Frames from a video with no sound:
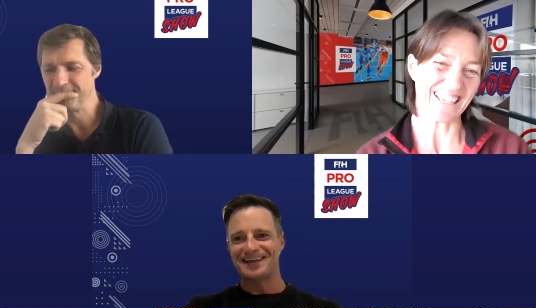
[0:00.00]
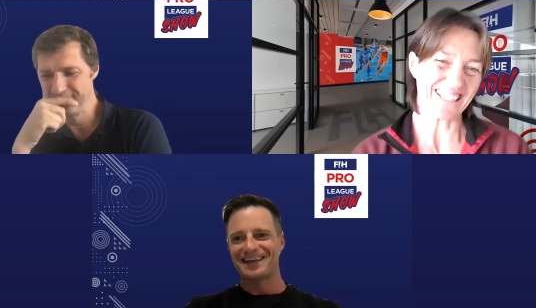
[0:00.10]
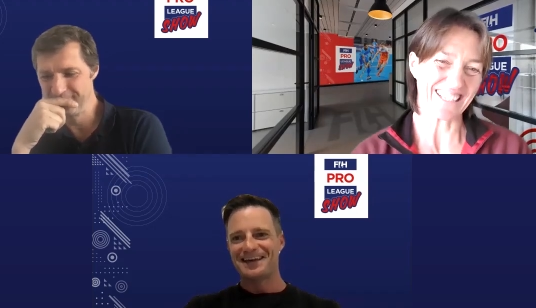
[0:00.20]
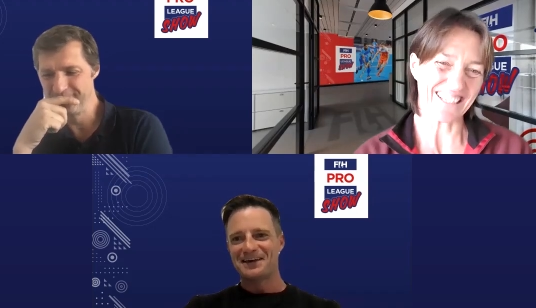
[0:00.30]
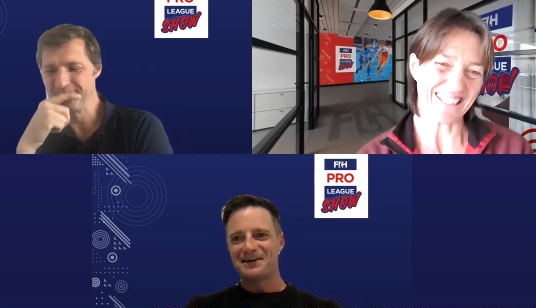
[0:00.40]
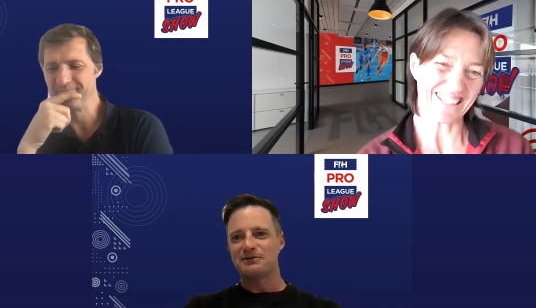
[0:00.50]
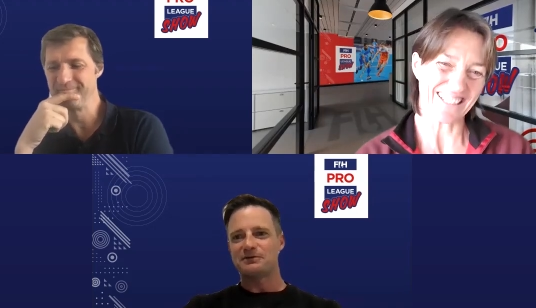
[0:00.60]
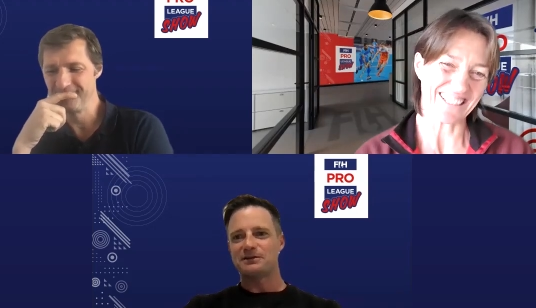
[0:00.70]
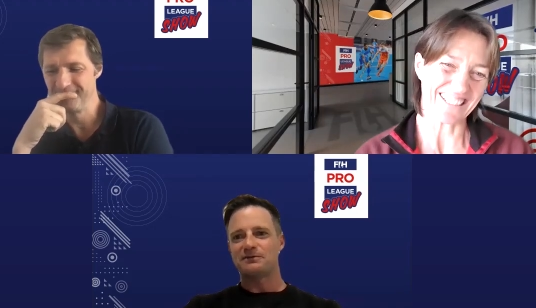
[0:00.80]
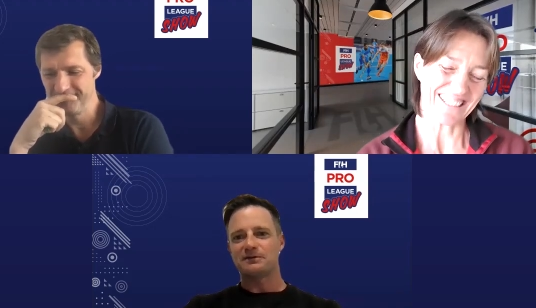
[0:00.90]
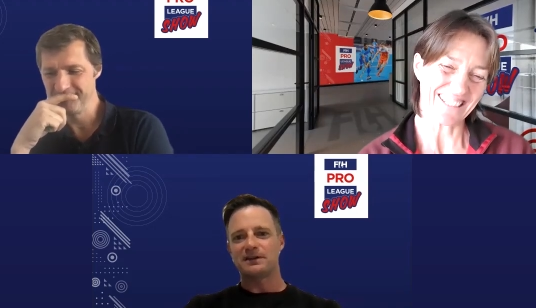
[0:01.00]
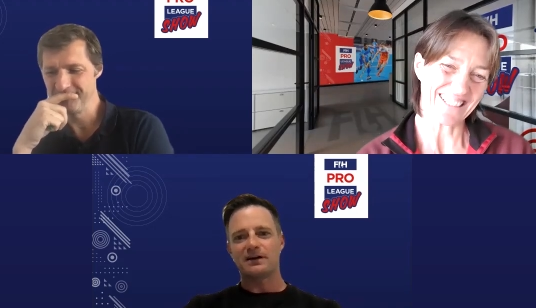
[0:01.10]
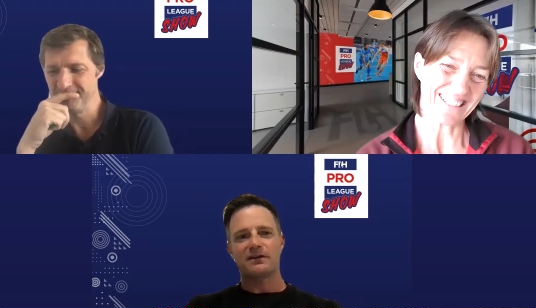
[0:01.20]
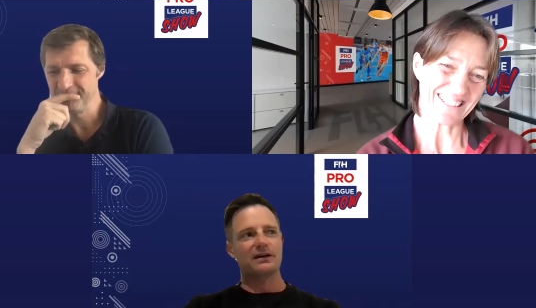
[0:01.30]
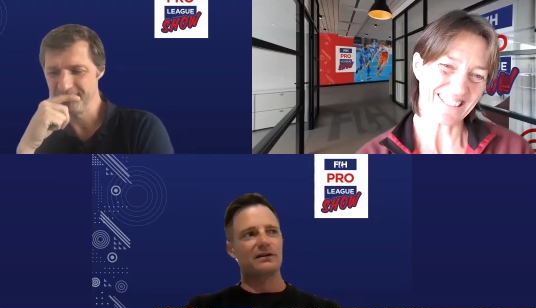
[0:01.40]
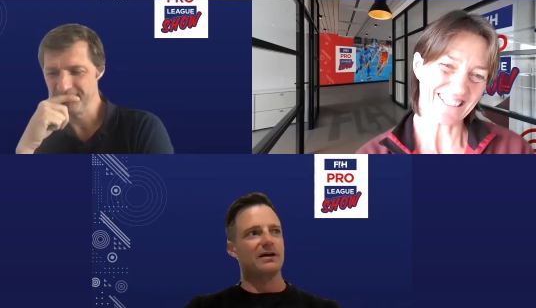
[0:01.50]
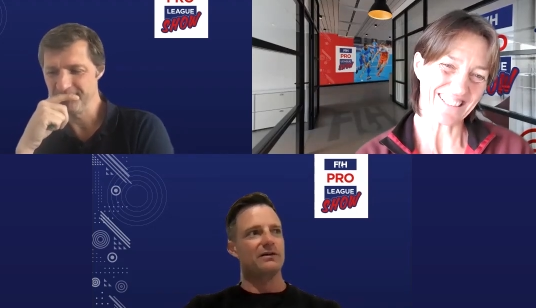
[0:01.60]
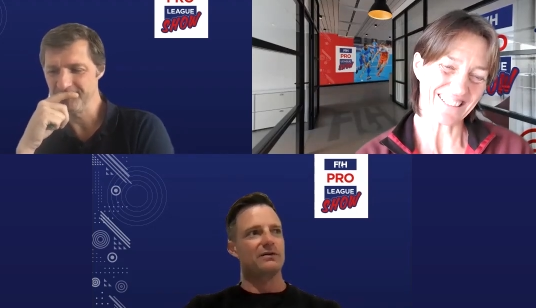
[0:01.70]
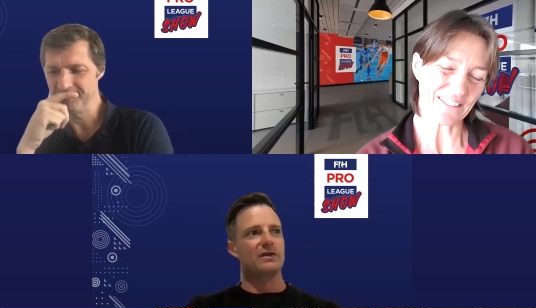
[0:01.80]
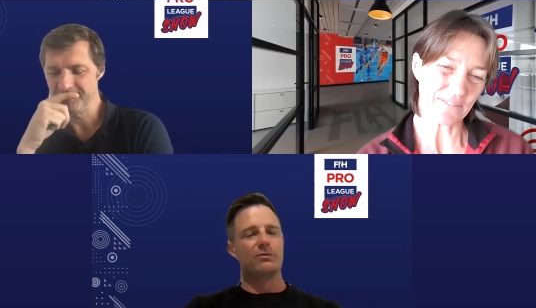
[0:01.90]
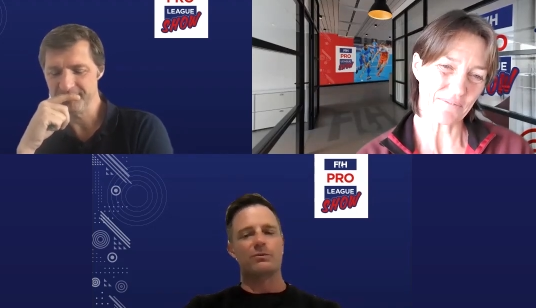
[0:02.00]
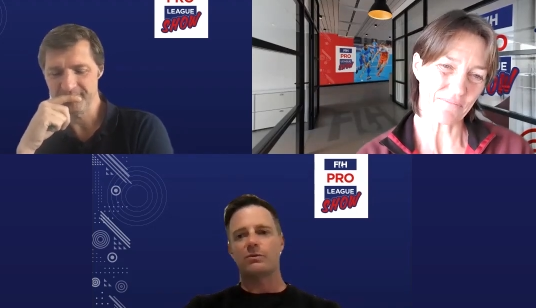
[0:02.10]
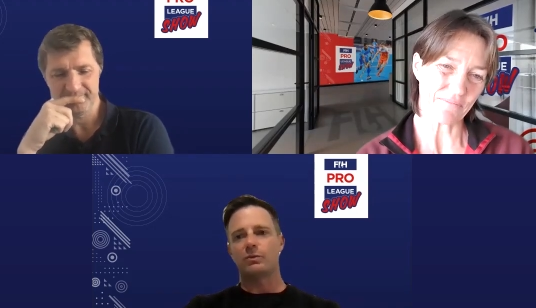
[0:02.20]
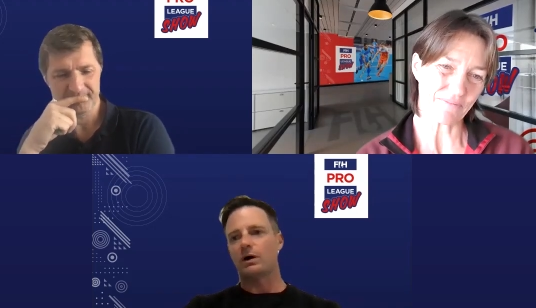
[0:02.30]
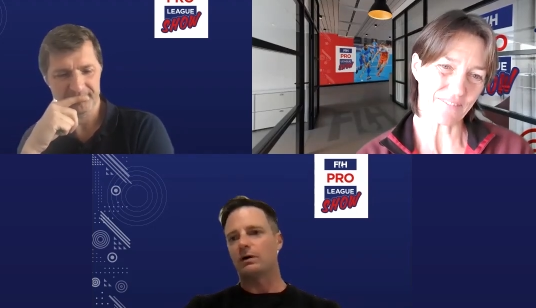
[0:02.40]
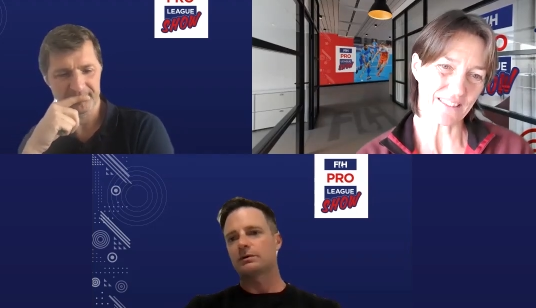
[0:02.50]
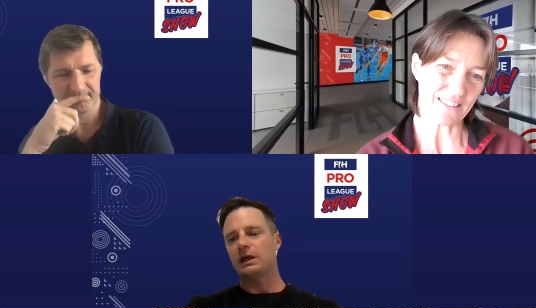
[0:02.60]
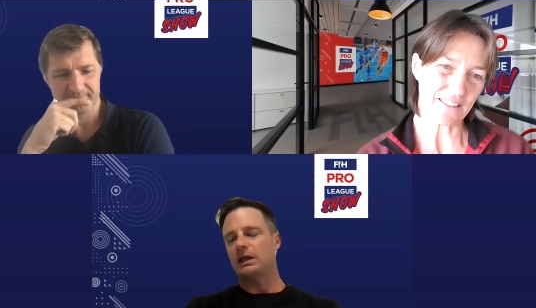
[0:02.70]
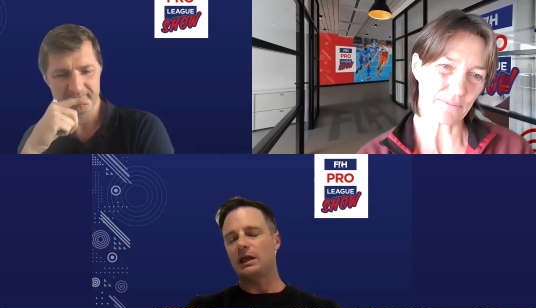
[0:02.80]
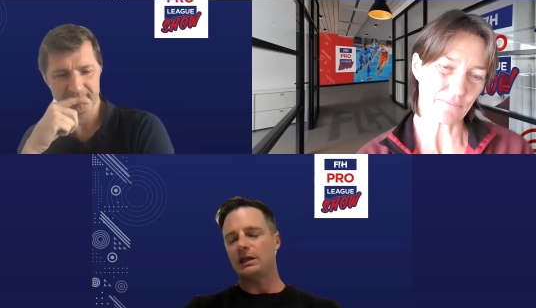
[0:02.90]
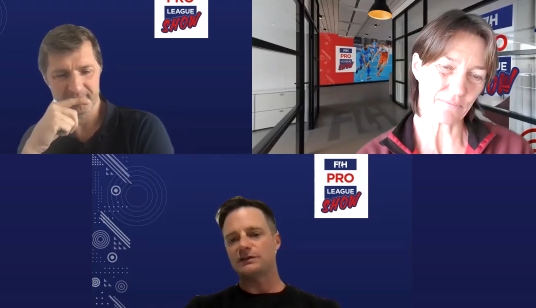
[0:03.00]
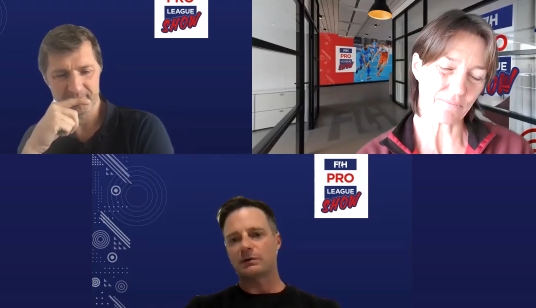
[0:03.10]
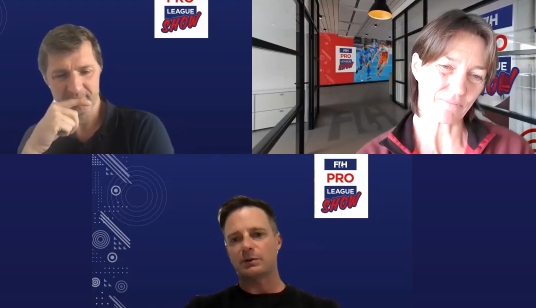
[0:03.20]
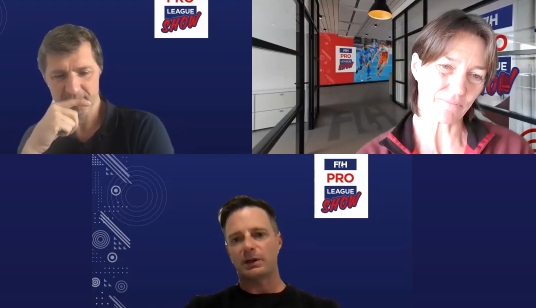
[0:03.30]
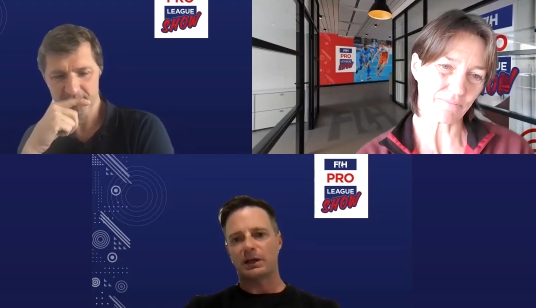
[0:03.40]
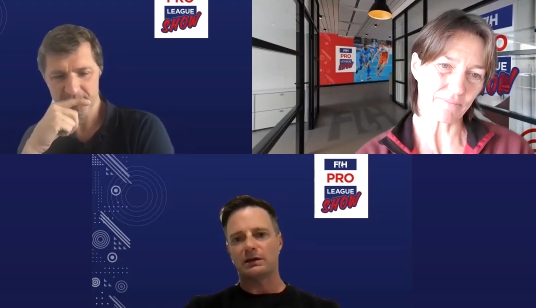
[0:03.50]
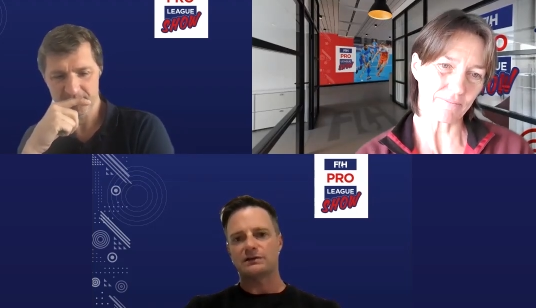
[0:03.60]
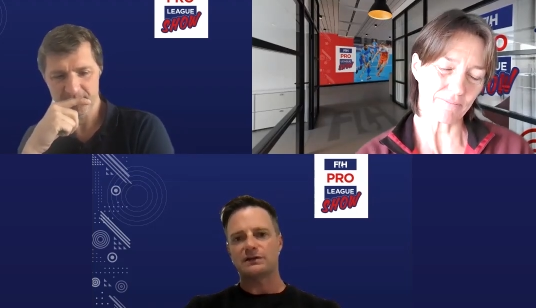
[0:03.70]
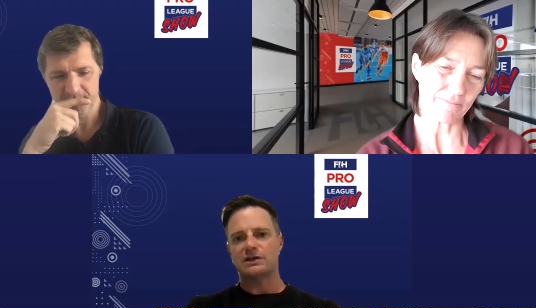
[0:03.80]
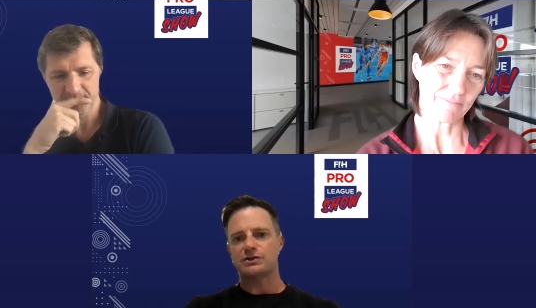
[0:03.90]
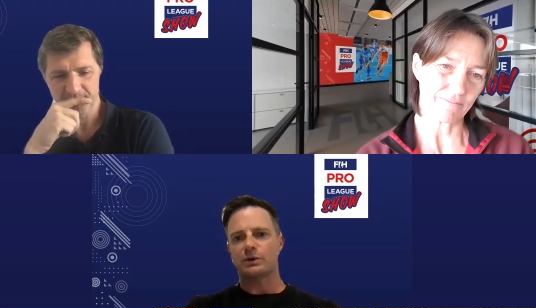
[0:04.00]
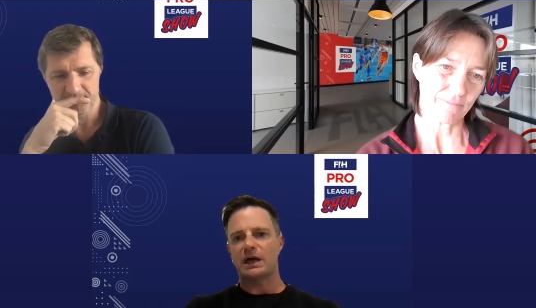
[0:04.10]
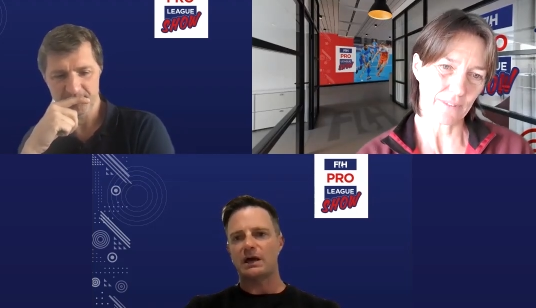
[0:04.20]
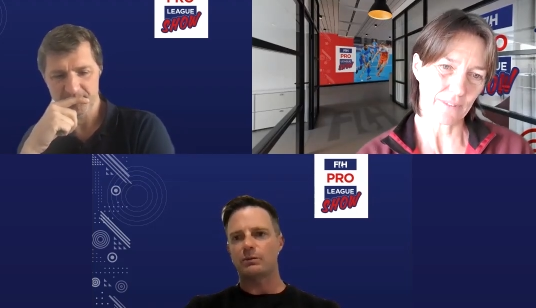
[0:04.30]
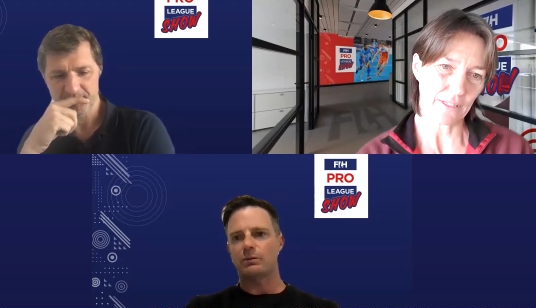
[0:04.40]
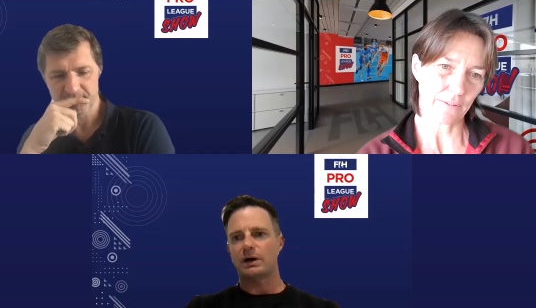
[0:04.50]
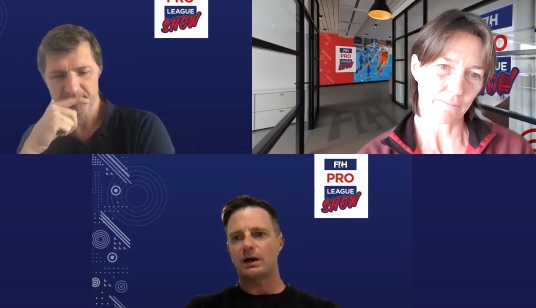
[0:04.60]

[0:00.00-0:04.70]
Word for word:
Speaker 1: I think anytime you're playing an international game,